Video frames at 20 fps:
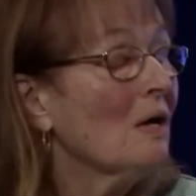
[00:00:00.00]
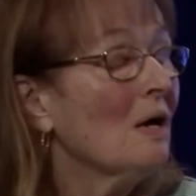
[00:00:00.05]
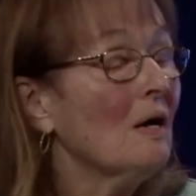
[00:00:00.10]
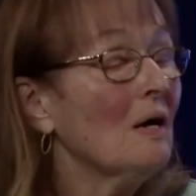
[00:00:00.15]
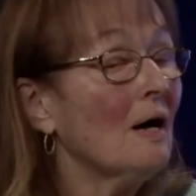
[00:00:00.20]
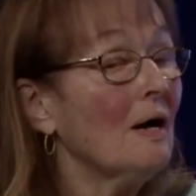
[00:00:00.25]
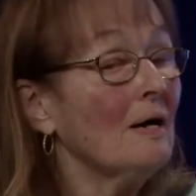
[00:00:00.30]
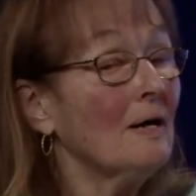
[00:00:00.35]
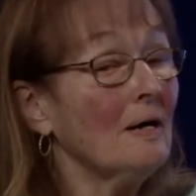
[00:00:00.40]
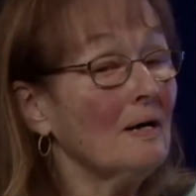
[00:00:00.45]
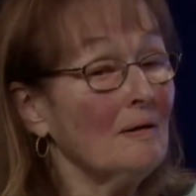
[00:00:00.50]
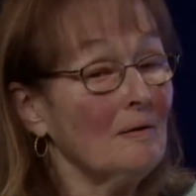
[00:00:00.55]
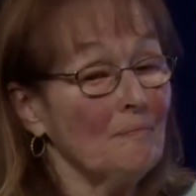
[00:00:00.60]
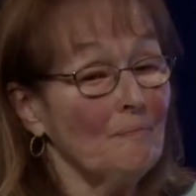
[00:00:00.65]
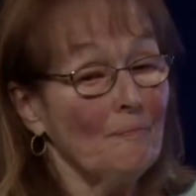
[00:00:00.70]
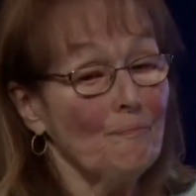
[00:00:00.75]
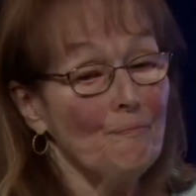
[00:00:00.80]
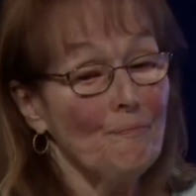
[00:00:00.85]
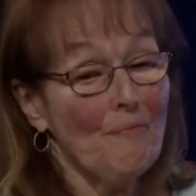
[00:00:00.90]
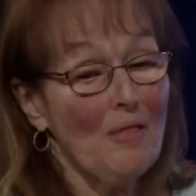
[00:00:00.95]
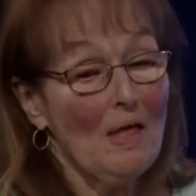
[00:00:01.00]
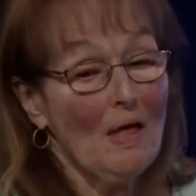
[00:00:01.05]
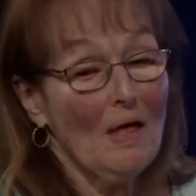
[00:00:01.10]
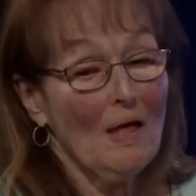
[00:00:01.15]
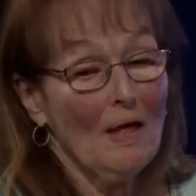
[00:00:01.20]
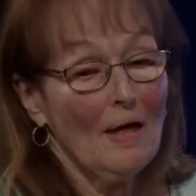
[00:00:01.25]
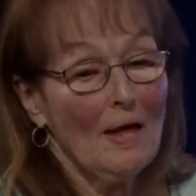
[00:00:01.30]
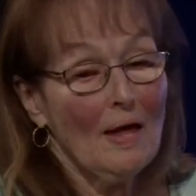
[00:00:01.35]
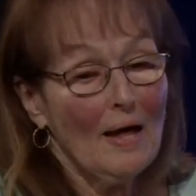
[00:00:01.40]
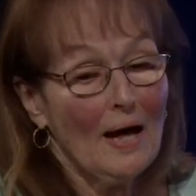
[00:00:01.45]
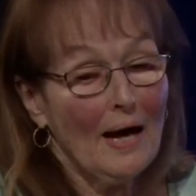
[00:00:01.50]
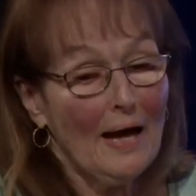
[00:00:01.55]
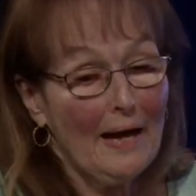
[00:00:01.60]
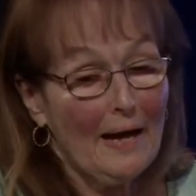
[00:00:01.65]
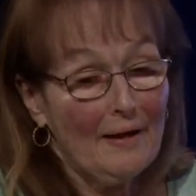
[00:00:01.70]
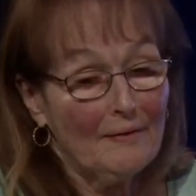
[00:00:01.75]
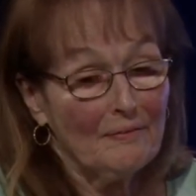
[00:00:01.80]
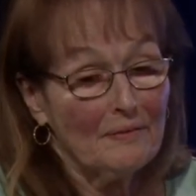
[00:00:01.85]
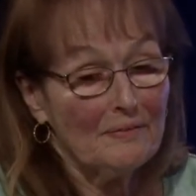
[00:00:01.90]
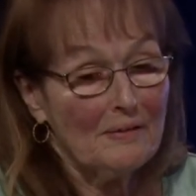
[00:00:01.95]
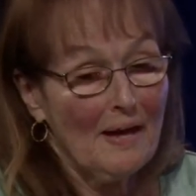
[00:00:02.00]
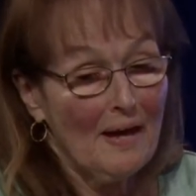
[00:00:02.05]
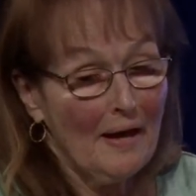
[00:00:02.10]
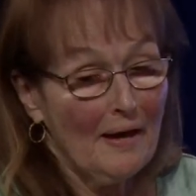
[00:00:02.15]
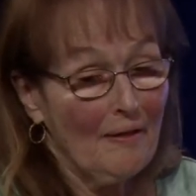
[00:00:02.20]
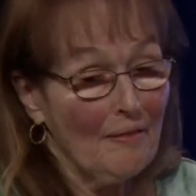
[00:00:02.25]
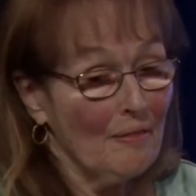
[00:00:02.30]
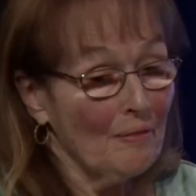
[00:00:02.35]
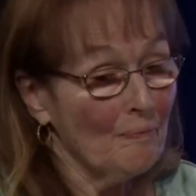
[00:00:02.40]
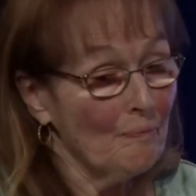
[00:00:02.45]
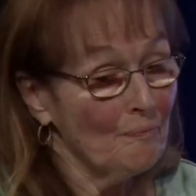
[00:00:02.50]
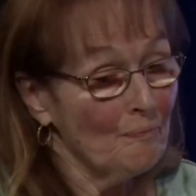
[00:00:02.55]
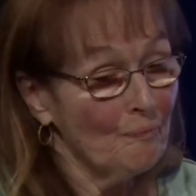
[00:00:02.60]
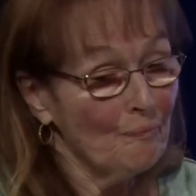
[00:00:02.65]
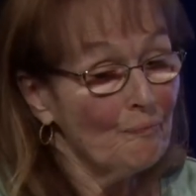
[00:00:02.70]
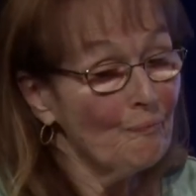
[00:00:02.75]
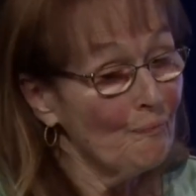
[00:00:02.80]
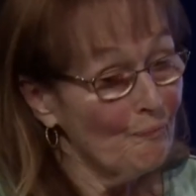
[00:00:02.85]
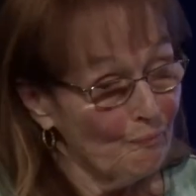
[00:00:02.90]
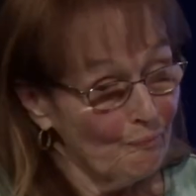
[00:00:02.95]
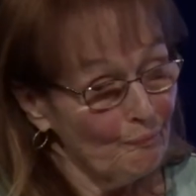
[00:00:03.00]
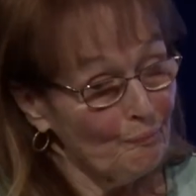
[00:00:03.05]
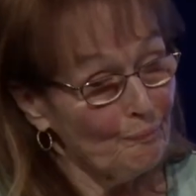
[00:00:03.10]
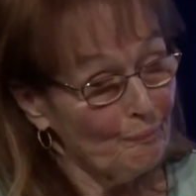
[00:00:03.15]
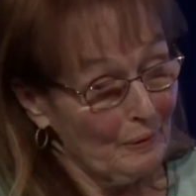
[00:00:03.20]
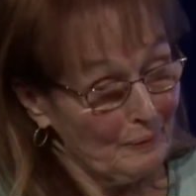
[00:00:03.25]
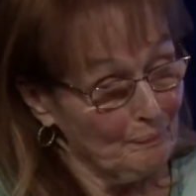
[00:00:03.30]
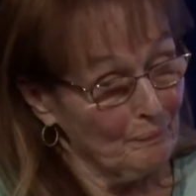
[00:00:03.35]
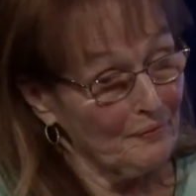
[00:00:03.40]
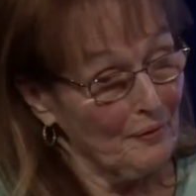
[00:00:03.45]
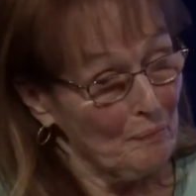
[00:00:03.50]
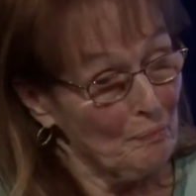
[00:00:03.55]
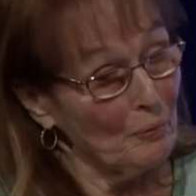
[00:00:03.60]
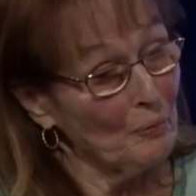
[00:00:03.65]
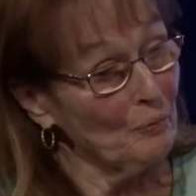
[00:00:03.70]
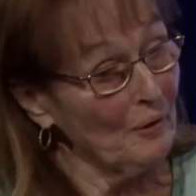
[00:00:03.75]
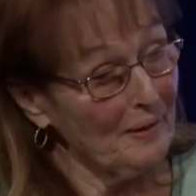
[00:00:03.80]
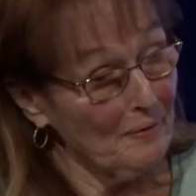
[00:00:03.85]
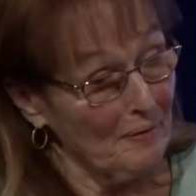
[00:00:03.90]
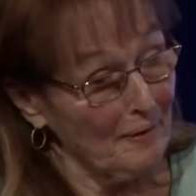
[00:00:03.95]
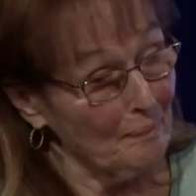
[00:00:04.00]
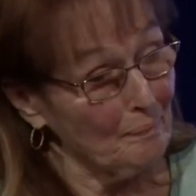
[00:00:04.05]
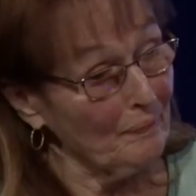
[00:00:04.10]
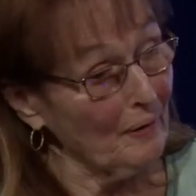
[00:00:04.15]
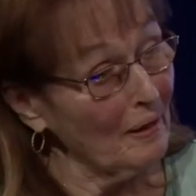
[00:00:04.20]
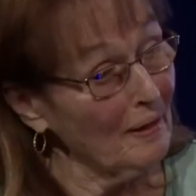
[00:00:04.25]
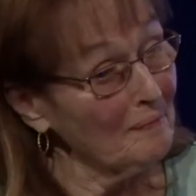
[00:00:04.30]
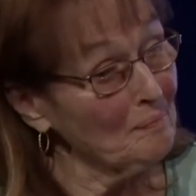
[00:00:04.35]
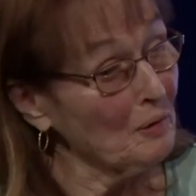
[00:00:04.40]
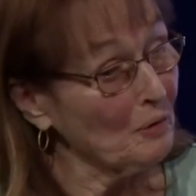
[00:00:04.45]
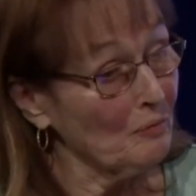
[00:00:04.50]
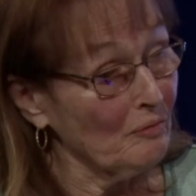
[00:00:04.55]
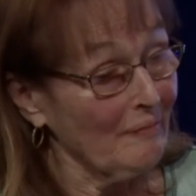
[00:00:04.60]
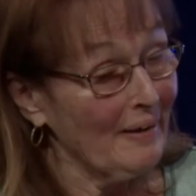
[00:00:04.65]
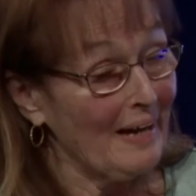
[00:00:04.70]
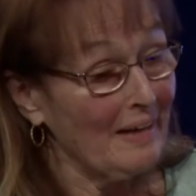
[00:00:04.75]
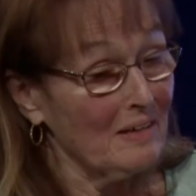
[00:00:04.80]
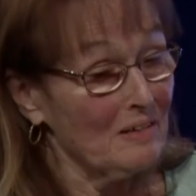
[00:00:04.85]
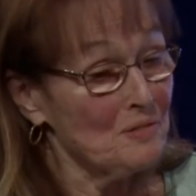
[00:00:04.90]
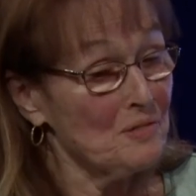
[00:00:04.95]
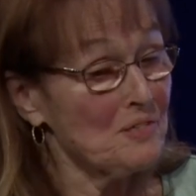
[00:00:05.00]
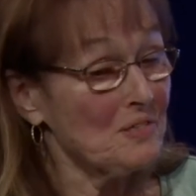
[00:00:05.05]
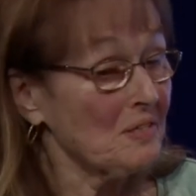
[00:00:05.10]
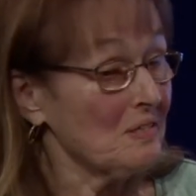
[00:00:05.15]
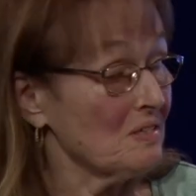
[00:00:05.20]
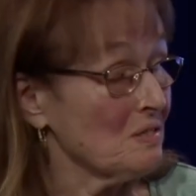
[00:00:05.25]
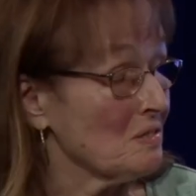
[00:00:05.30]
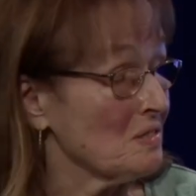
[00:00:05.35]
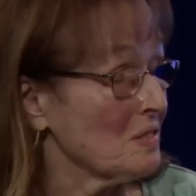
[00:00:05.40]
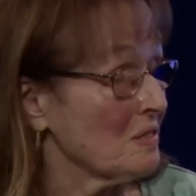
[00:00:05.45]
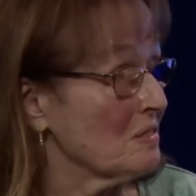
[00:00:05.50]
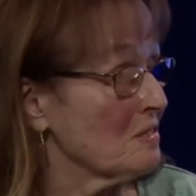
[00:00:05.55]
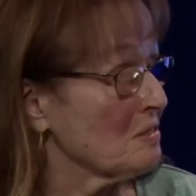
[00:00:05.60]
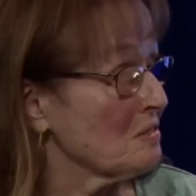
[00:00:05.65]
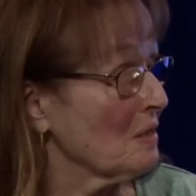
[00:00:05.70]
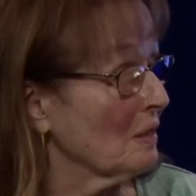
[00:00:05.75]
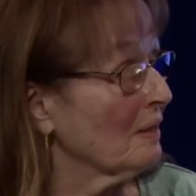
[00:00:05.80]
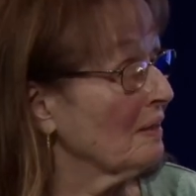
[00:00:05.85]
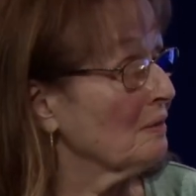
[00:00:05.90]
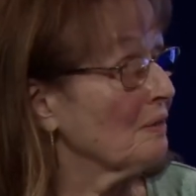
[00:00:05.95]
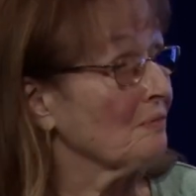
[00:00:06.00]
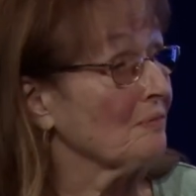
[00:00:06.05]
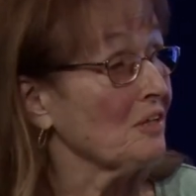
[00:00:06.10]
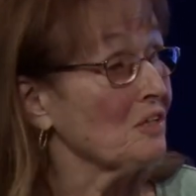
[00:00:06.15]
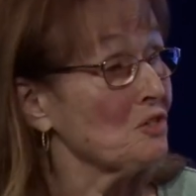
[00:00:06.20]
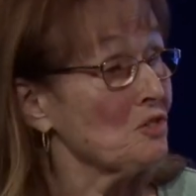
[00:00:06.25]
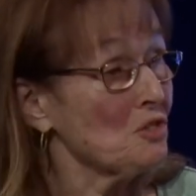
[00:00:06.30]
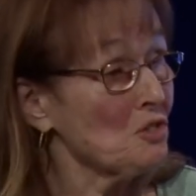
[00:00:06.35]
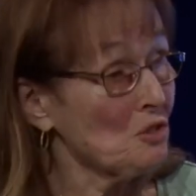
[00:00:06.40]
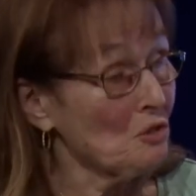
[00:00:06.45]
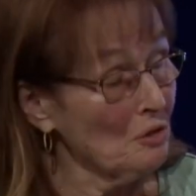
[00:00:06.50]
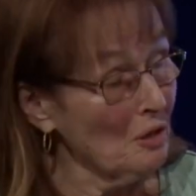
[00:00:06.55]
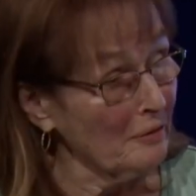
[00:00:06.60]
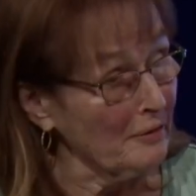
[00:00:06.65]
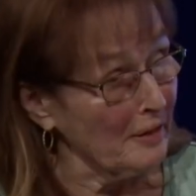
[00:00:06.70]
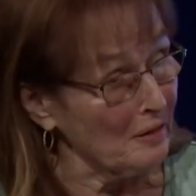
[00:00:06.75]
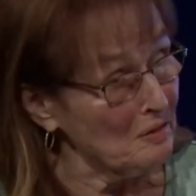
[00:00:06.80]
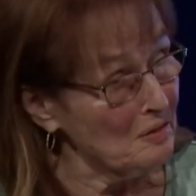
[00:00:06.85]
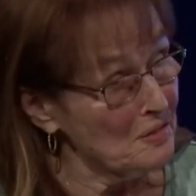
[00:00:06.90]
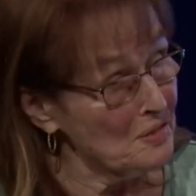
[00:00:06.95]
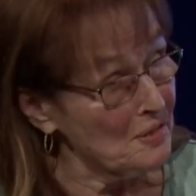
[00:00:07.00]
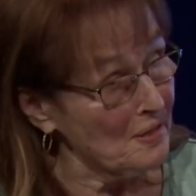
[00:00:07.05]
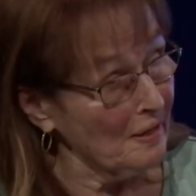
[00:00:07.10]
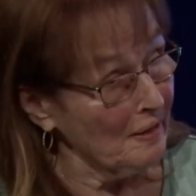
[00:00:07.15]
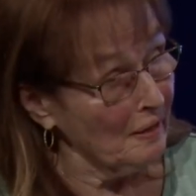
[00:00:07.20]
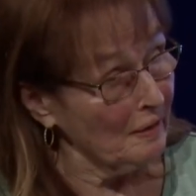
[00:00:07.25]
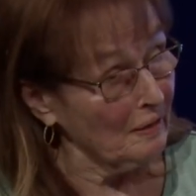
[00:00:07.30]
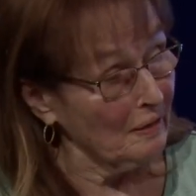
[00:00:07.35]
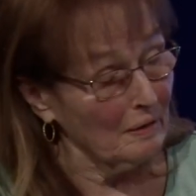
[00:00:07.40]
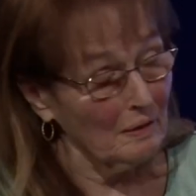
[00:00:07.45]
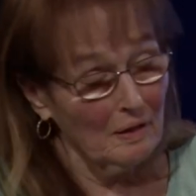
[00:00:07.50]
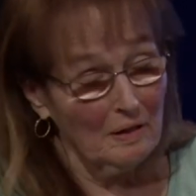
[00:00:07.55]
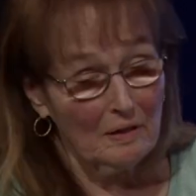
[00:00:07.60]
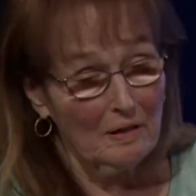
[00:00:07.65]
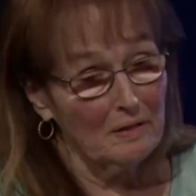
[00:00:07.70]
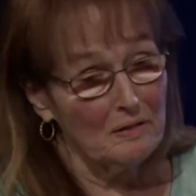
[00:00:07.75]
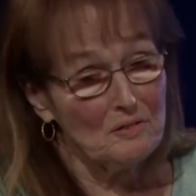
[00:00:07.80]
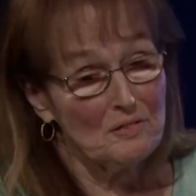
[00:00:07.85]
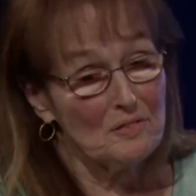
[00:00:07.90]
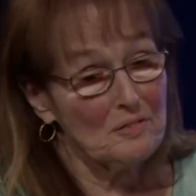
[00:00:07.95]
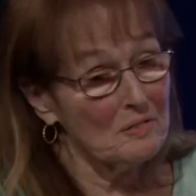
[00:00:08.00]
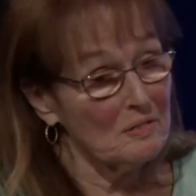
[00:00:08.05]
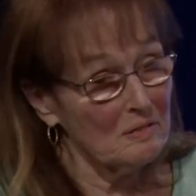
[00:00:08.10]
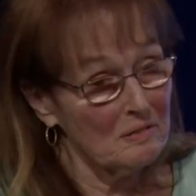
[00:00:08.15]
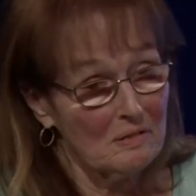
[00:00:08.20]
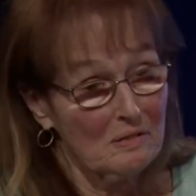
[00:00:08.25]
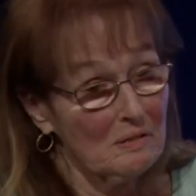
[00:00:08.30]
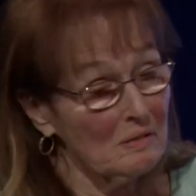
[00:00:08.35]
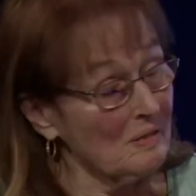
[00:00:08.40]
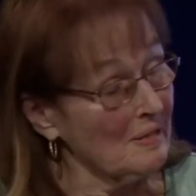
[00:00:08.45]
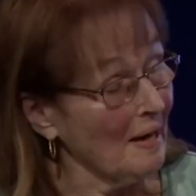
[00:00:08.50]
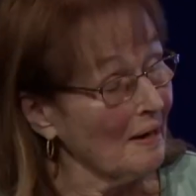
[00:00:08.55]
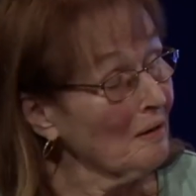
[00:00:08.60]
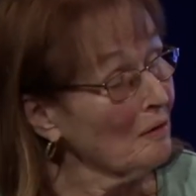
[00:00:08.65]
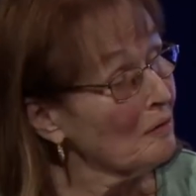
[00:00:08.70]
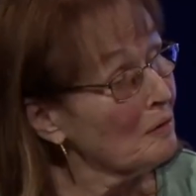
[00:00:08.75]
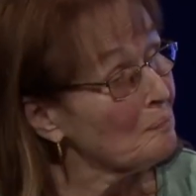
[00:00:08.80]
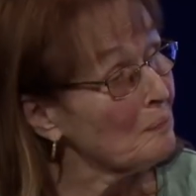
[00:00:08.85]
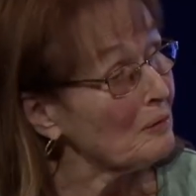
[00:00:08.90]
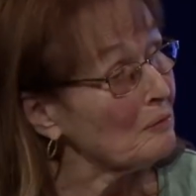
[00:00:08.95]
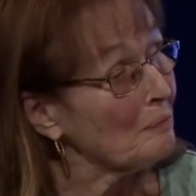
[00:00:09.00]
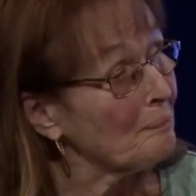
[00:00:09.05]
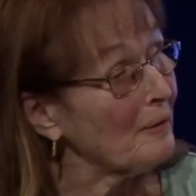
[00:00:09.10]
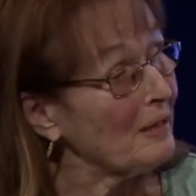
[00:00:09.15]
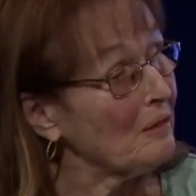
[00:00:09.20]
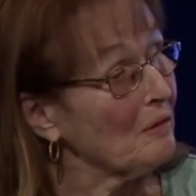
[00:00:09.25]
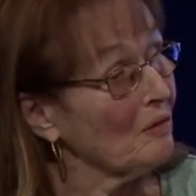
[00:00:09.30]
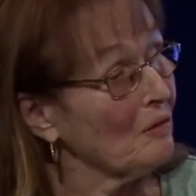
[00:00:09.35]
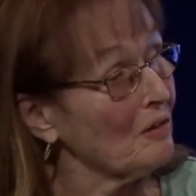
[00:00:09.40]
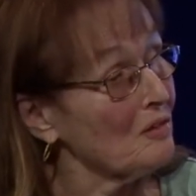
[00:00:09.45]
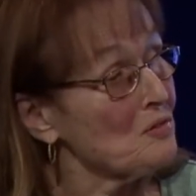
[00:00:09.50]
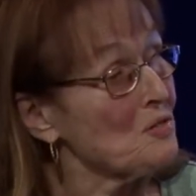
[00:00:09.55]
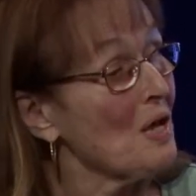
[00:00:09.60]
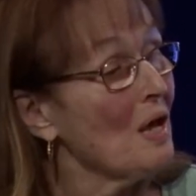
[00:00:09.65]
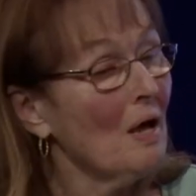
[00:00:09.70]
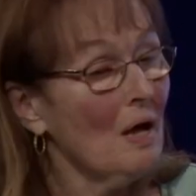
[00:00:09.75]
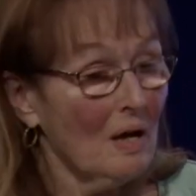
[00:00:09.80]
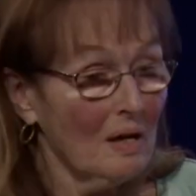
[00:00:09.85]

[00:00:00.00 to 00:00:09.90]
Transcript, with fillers: Right. Um, and and But, but the point that Barbara raised is this underinsurance thing is terrible is because, yeah.